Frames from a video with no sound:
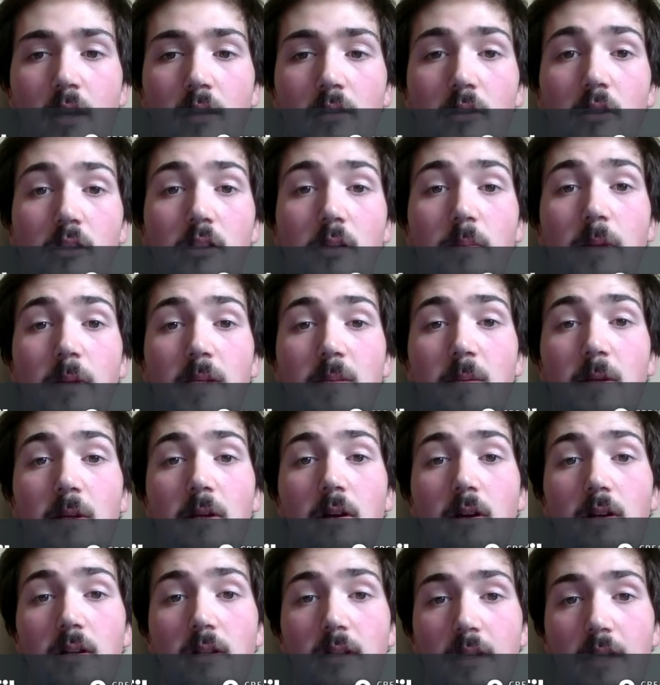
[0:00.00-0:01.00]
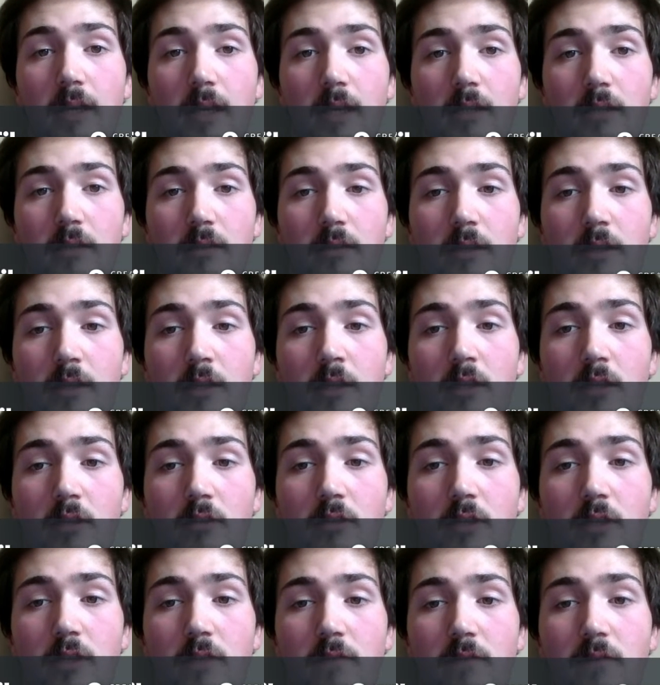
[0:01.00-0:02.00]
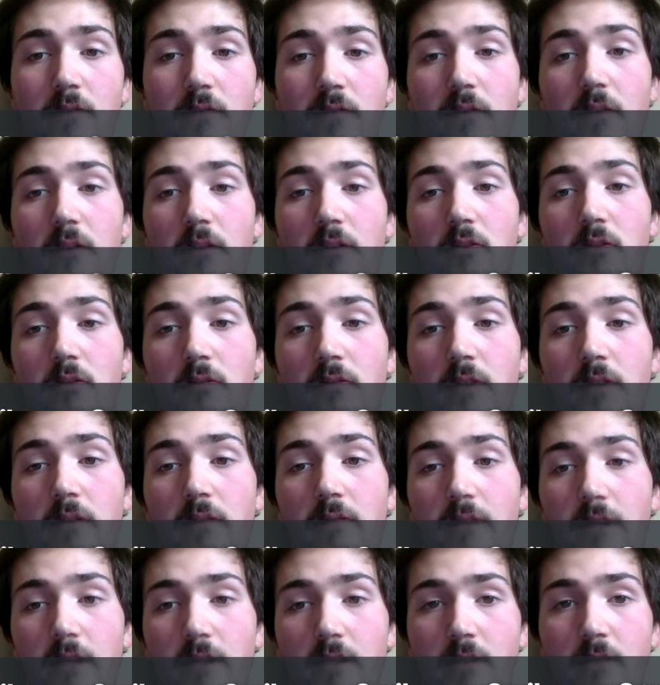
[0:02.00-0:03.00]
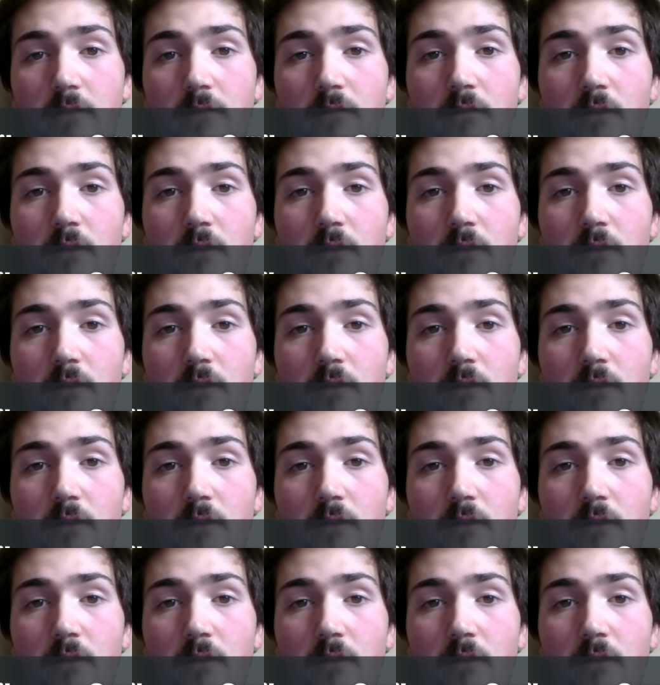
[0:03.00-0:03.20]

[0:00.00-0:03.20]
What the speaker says: Toxoplasma gondii actually transfers via trophic infection.